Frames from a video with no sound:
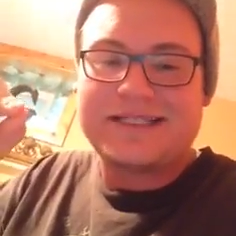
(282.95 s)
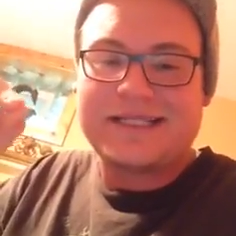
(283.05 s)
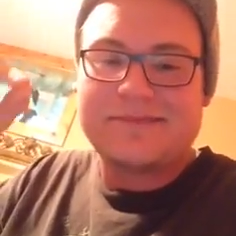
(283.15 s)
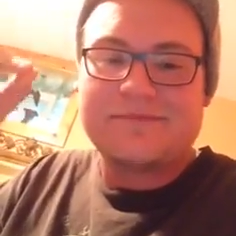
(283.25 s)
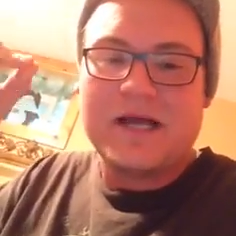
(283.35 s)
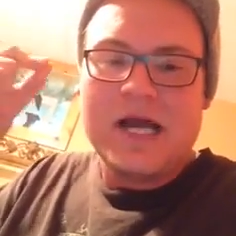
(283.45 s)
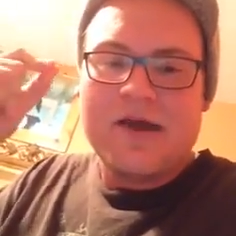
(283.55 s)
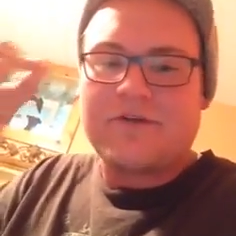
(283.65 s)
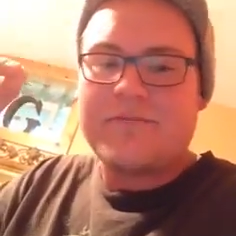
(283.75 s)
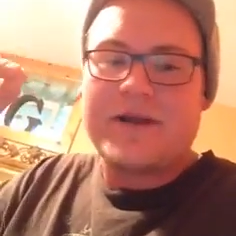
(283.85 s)
And
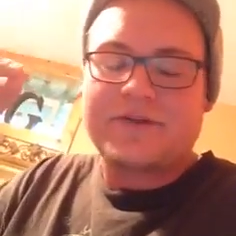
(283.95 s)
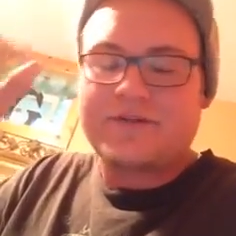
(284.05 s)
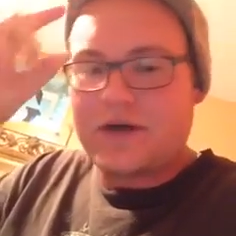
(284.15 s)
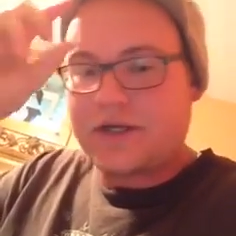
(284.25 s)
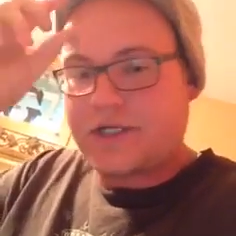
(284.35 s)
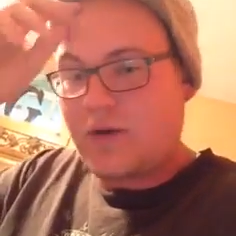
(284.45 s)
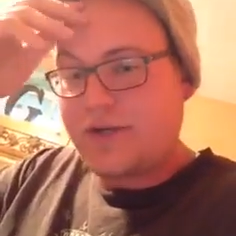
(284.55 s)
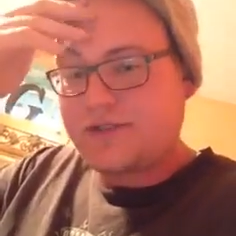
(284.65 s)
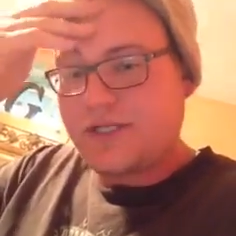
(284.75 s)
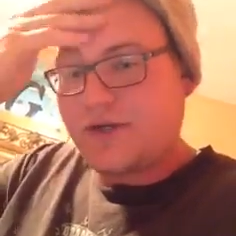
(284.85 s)
from Minnesota, Kody
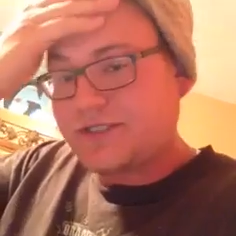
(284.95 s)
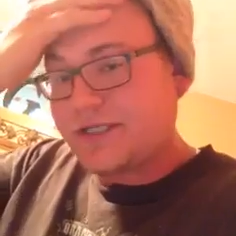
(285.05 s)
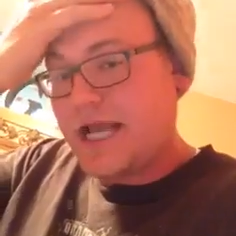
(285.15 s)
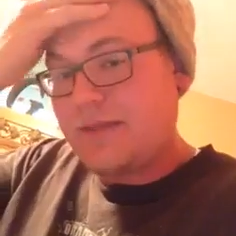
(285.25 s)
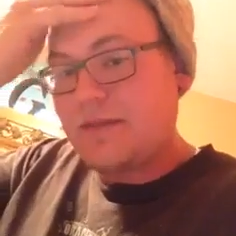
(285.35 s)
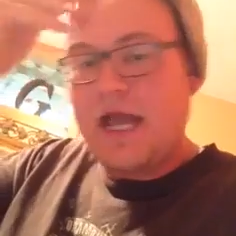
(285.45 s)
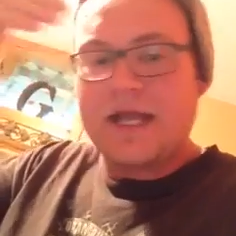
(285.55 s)
Steele's the name.